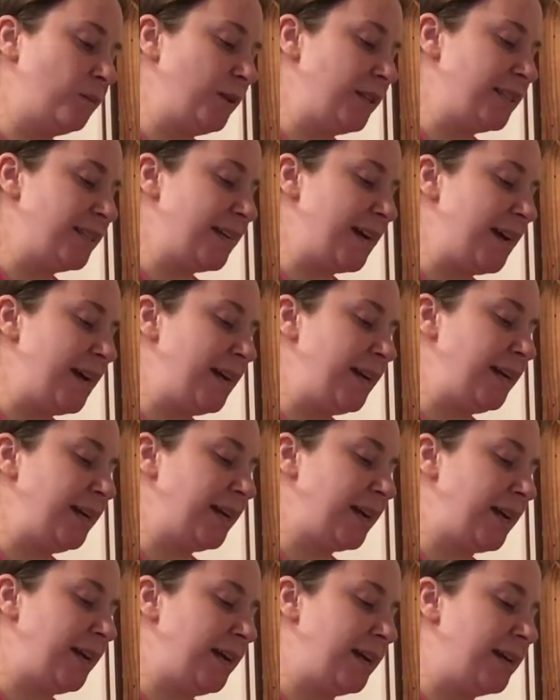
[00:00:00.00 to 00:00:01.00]
we
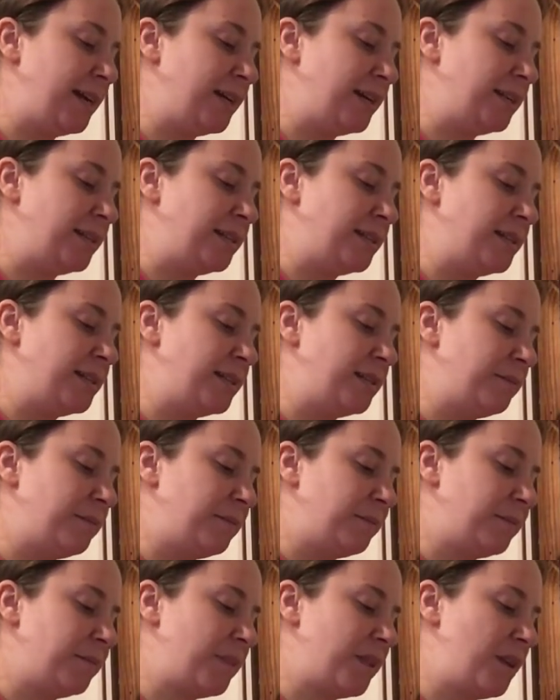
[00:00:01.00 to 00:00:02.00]
say, and
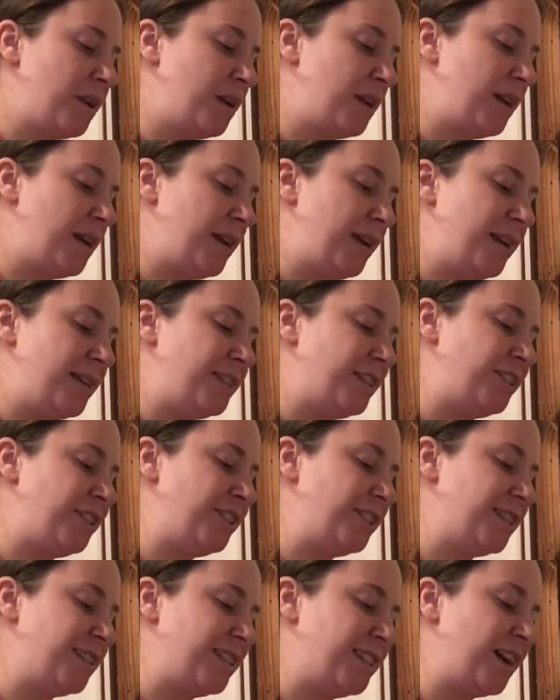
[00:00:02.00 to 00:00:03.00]
it's
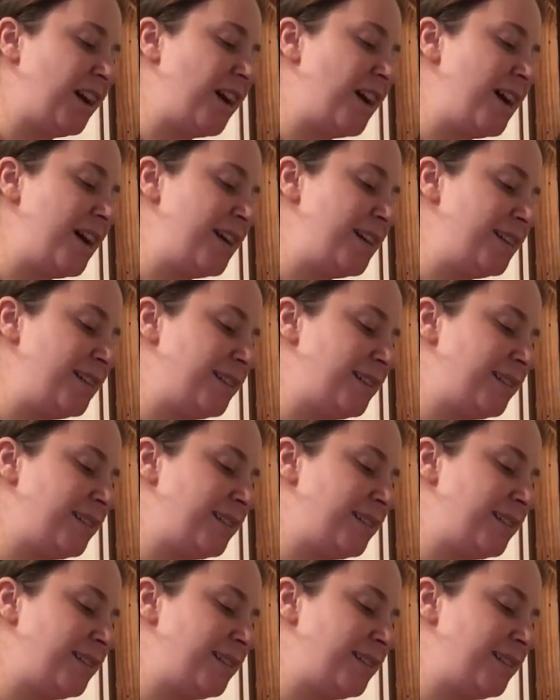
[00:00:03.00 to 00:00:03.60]
just not,